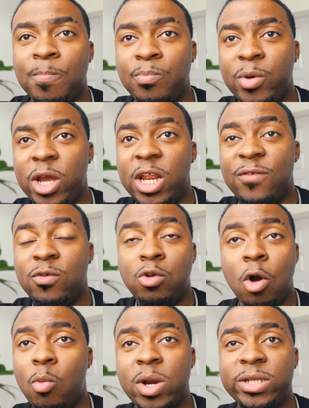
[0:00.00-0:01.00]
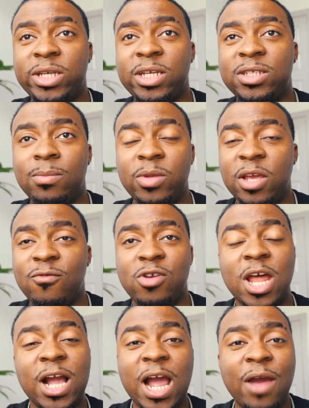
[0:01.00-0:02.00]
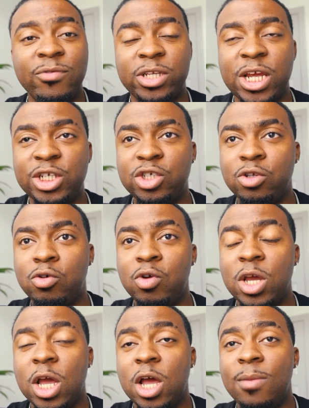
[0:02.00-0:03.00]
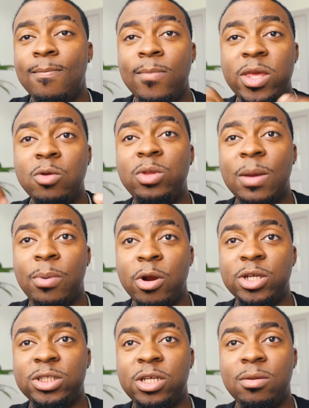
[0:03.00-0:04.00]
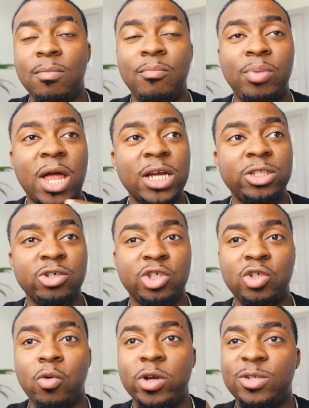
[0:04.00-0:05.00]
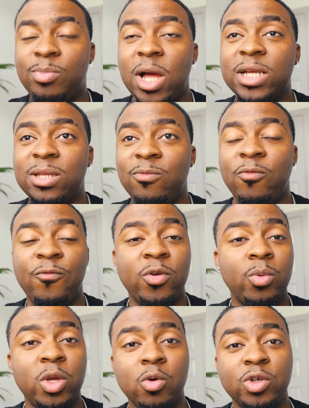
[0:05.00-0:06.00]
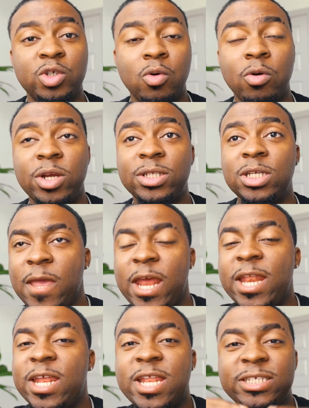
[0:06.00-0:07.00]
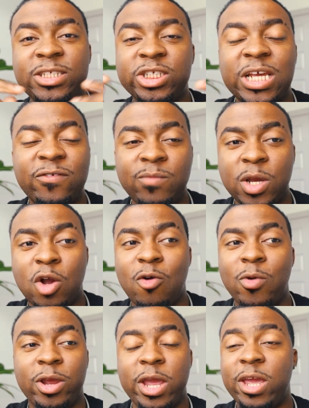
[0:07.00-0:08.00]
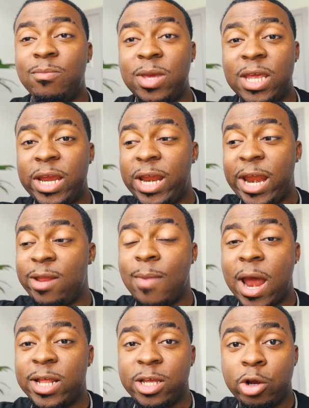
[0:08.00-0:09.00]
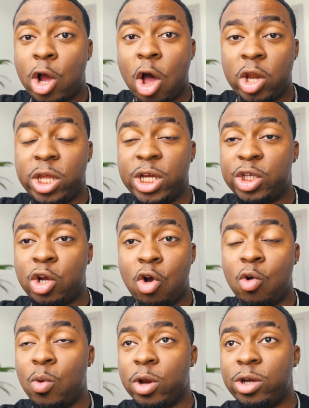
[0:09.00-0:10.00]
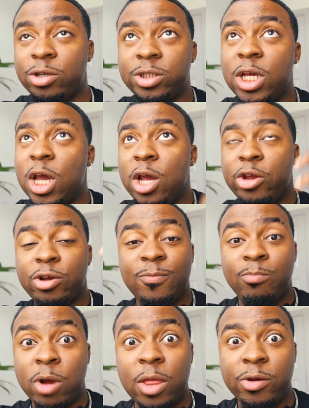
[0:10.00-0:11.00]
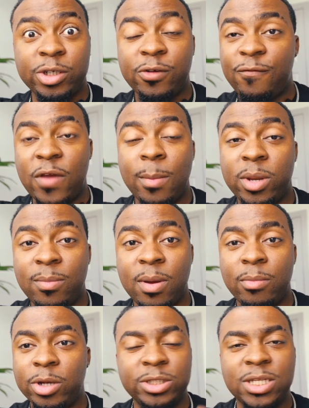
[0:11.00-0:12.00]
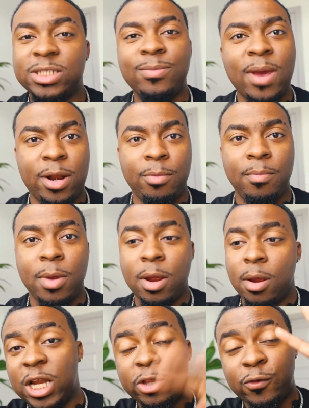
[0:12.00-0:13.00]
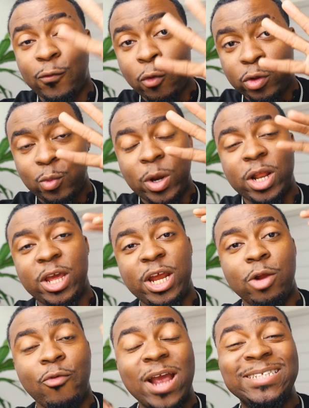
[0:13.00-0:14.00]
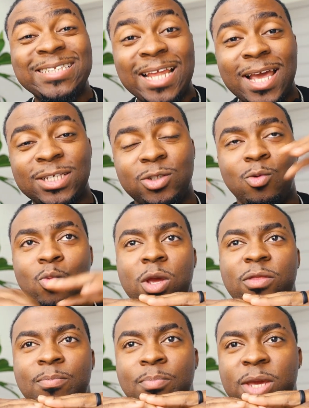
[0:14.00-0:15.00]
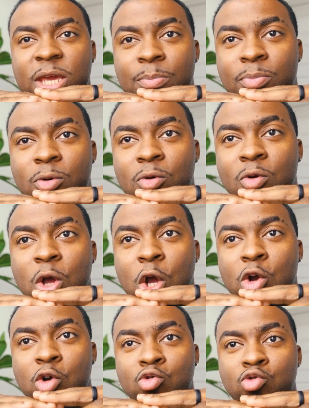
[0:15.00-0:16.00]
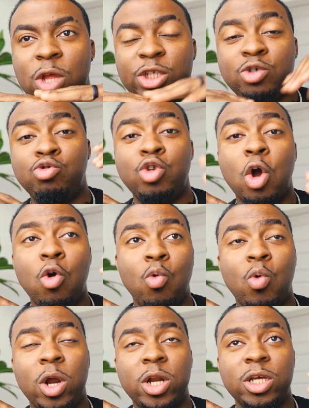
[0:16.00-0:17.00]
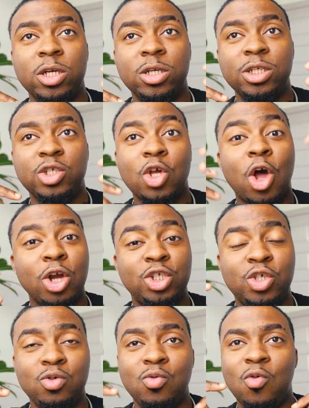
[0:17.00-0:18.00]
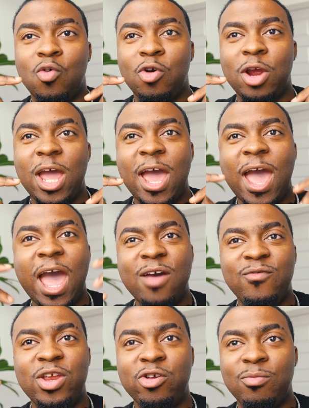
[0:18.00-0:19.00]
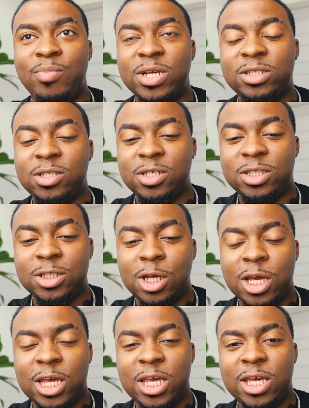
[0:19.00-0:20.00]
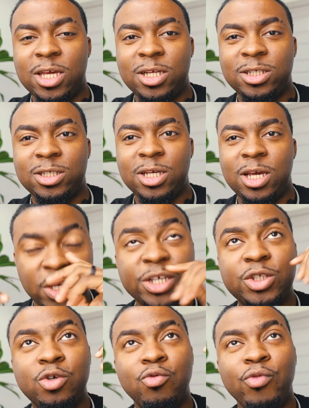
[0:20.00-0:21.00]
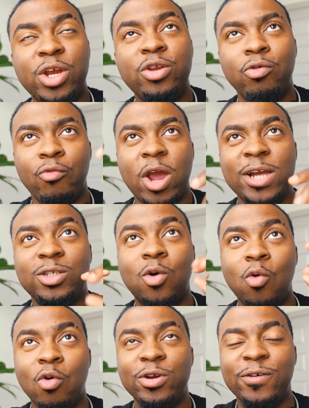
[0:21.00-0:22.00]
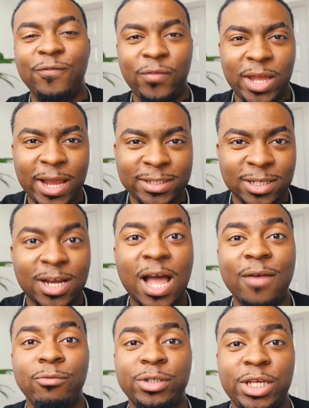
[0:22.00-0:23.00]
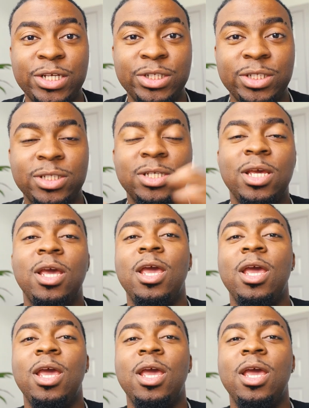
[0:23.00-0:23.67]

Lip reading: But if you don't want to say something, if you're not confrontational, mute the person, block their stories, block them from viewing your stories. And it doesn't just have to be a coworker. It can be anybody, your colleagues, your coworkers, your brothers, your family members. It doesn't matter. Now, the fourth way to interact less with people that you don't want to talk to or have in your business is to redirect or deflect conversations.